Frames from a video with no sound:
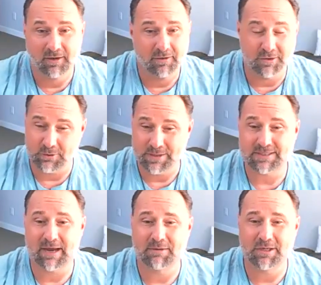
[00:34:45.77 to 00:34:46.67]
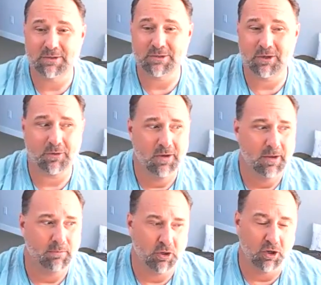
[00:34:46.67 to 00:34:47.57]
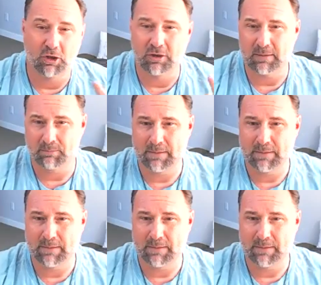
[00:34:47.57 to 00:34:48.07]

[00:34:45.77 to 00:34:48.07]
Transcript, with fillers: there's always time to do so but you're going to look at